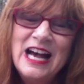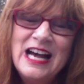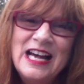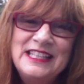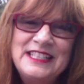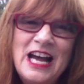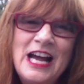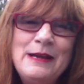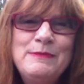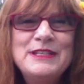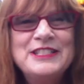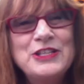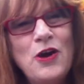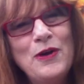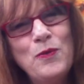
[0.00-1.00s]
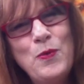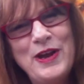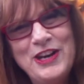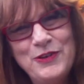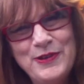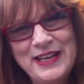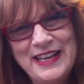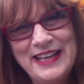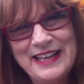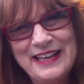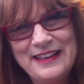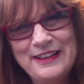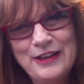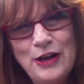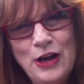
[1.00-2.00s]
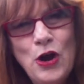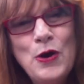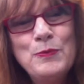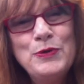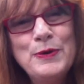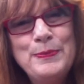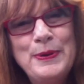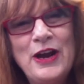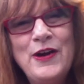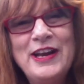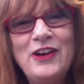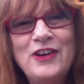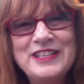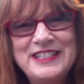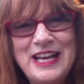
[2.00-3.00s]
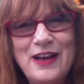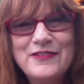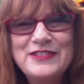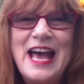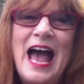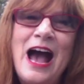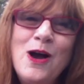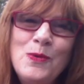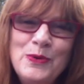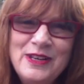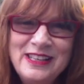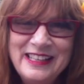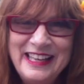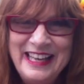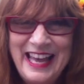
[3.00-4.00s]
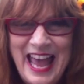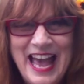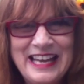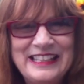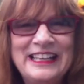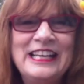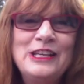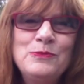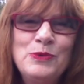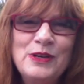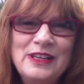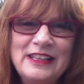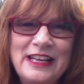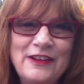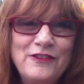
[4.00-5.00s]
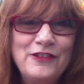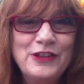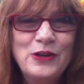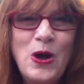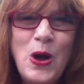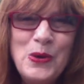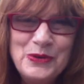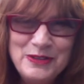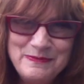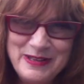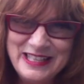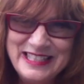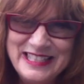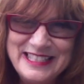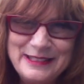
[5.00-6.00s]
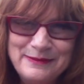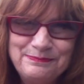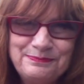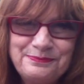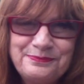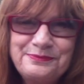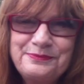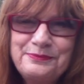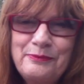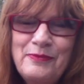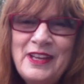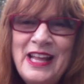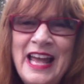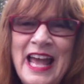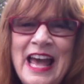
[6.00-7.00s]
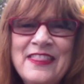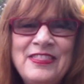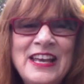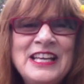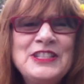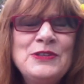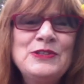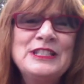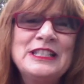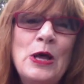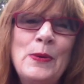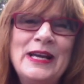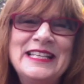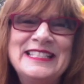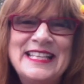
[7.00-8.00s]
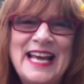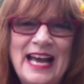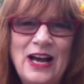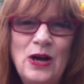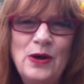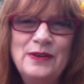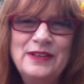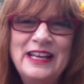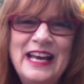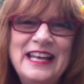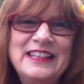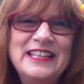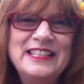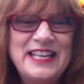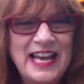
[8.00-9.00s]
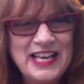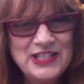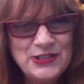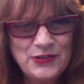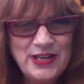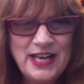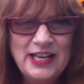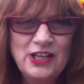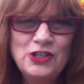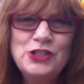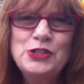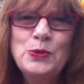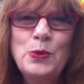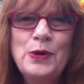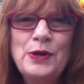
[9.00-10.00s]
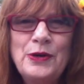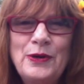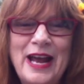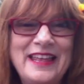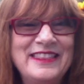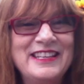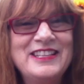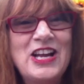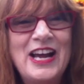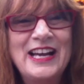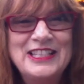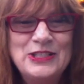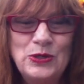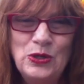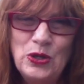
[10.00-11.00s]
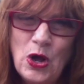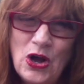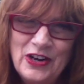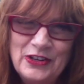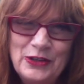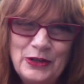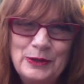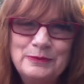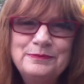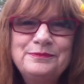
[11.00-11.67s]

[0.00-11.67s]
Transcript: A time to start wintering in, preparing ourselves outwardly and inwardly for the colder months. Things are slowing down, the days are getting shorter, and the nights are longer.